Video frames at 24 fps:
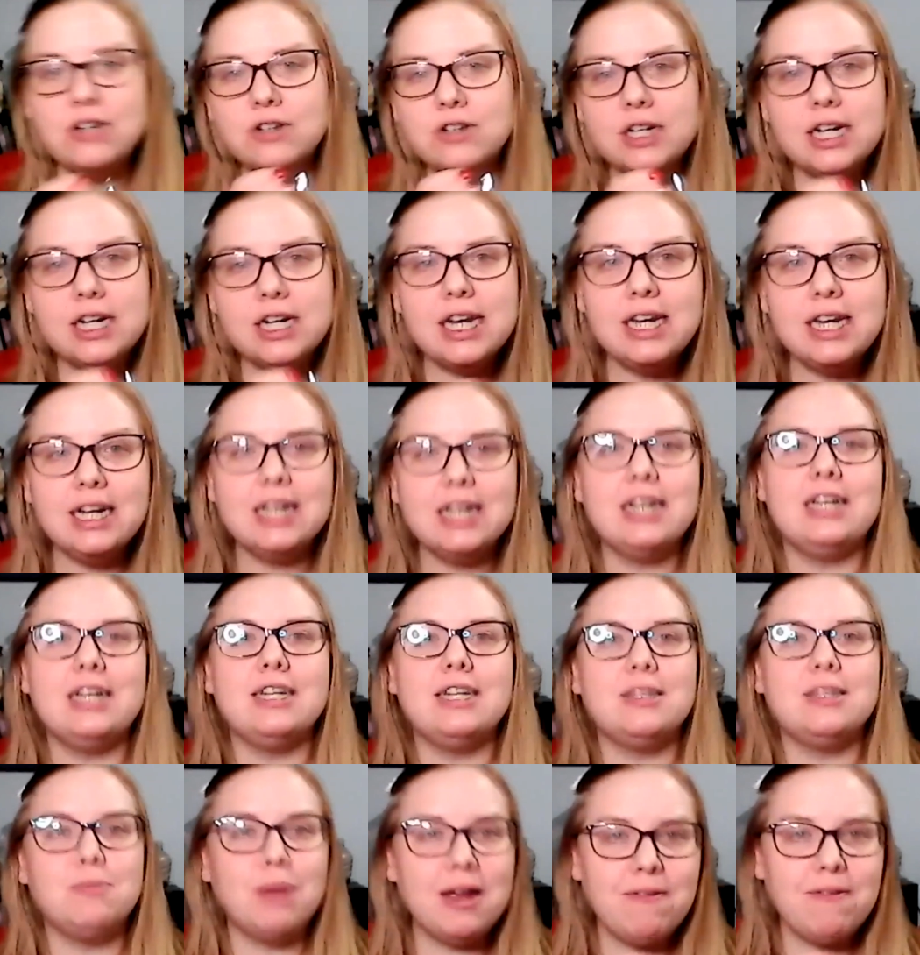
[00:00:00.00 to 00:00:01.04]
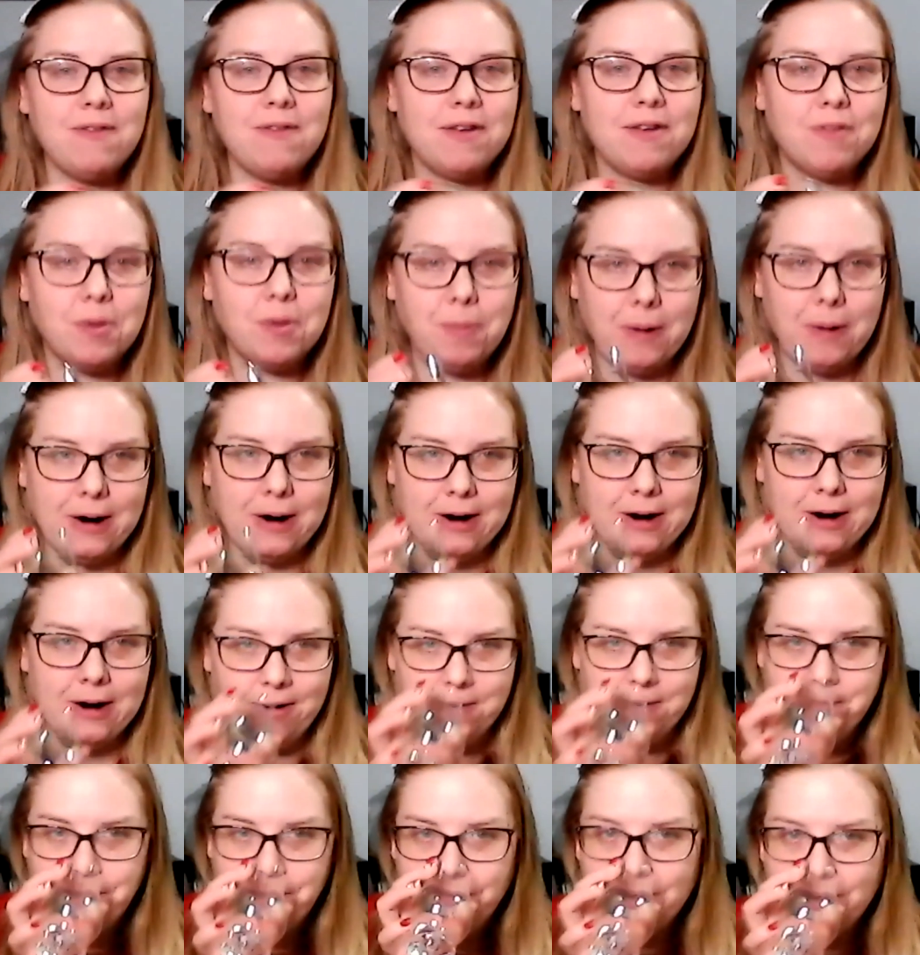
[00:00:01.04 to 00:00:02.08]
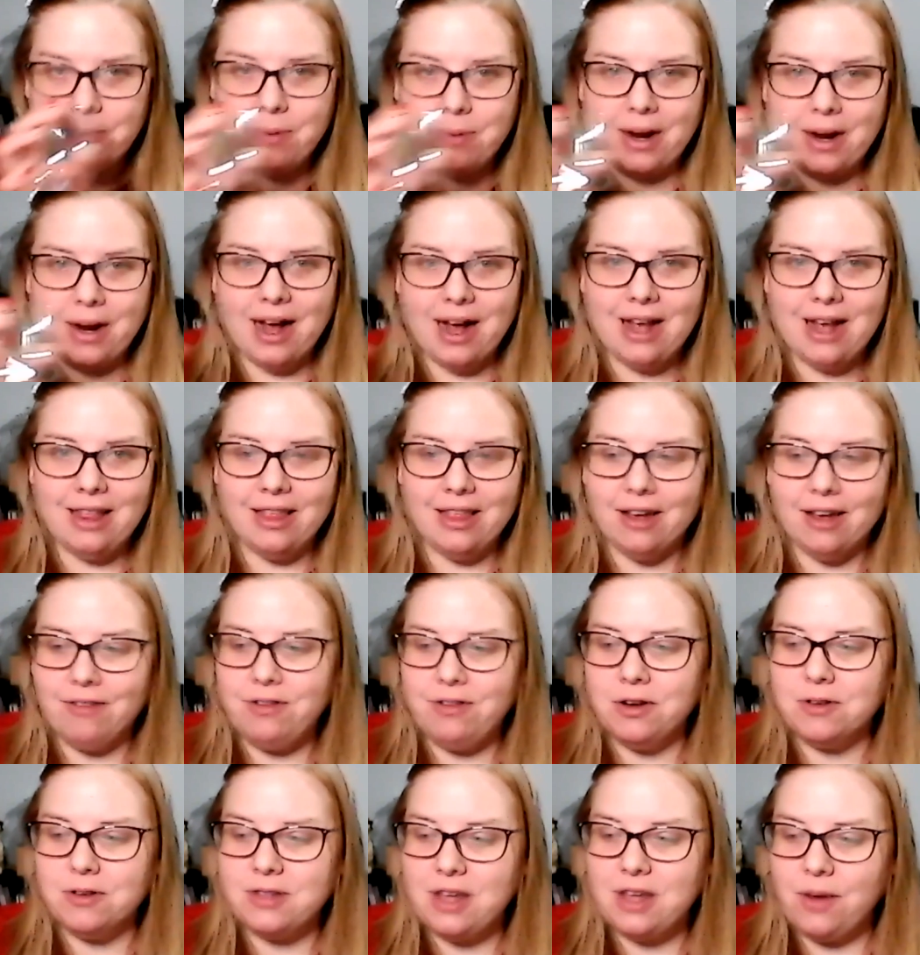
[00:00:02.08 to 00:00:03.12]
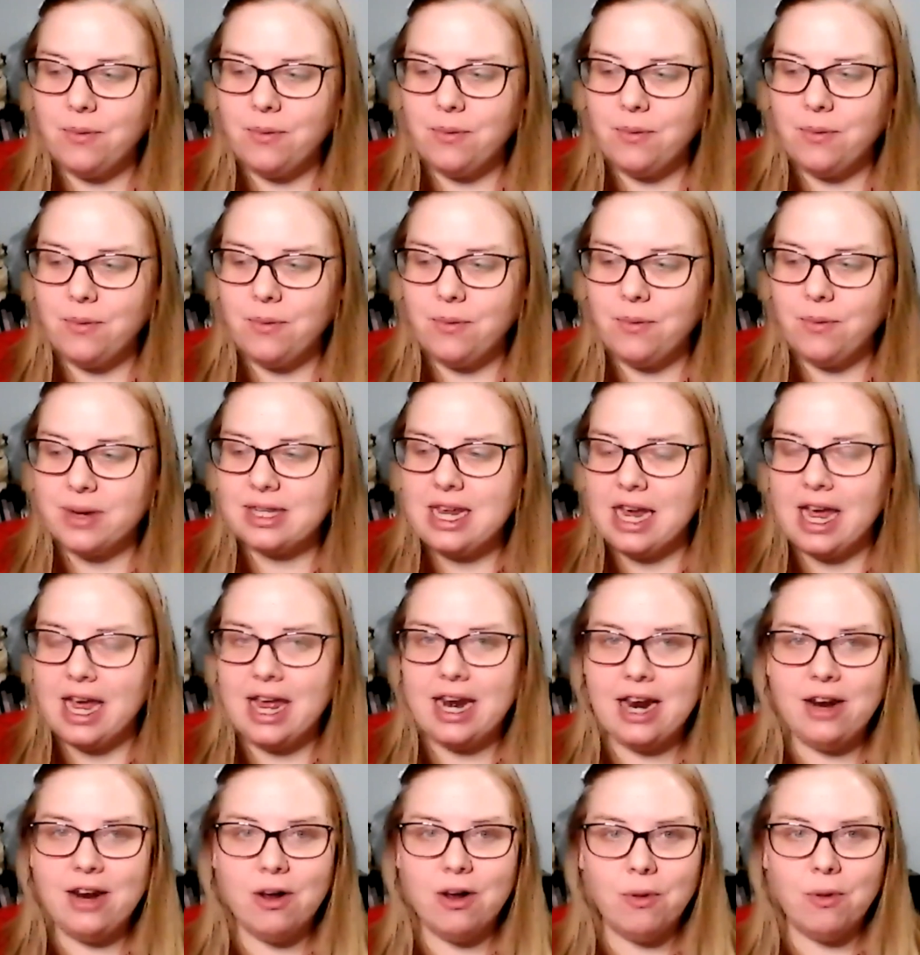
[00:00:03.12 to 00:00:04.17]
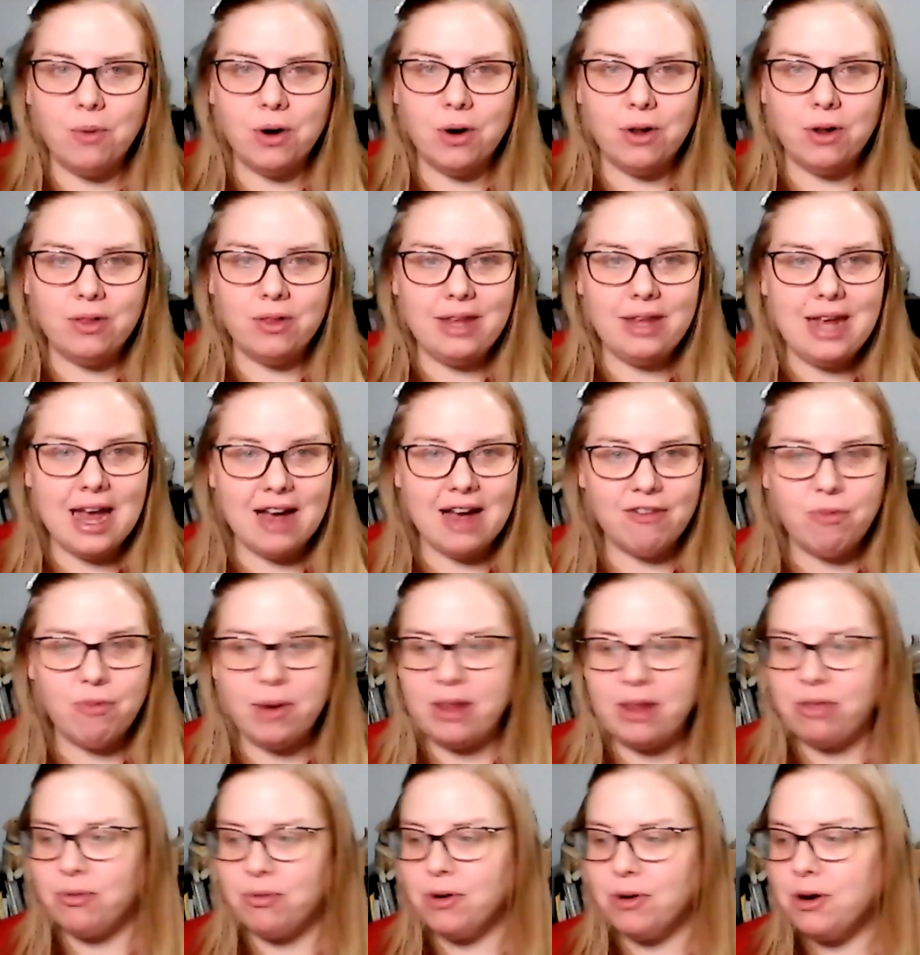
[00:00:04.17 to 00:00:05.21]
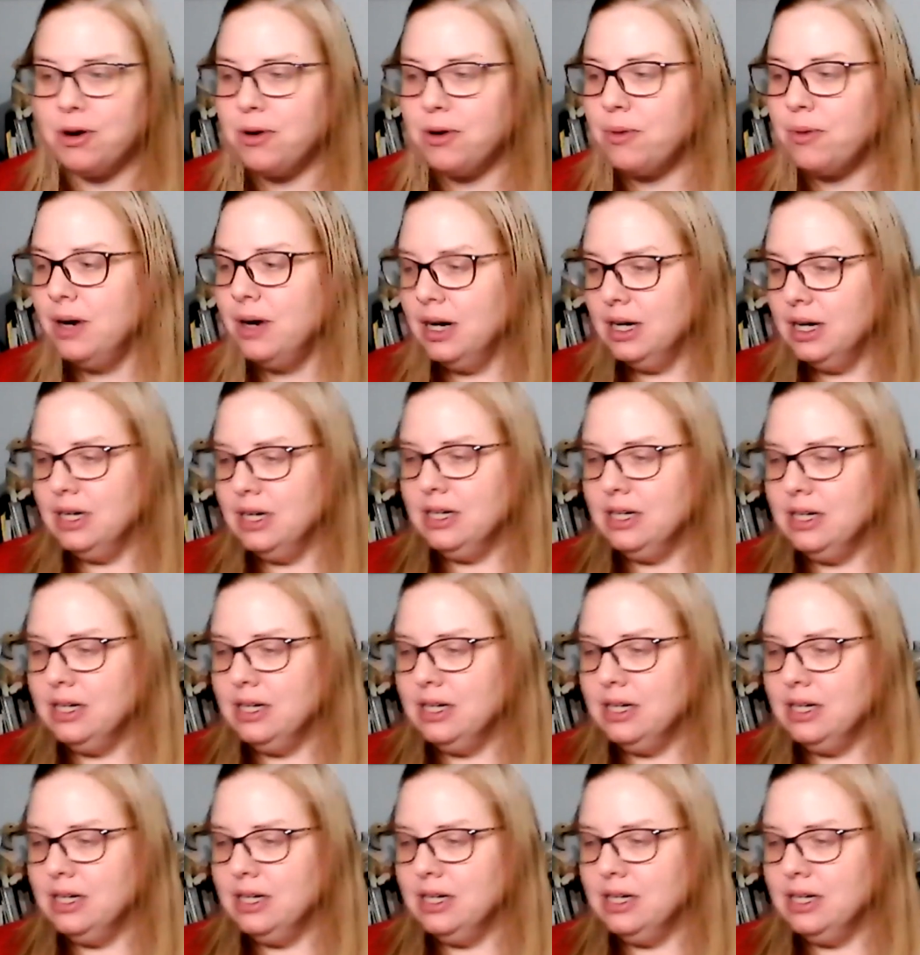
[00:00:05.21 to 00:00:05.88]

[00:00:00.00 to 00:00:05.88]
Drinking it is my favorite part, but I love nosing whiskey. And I know we're only halfway through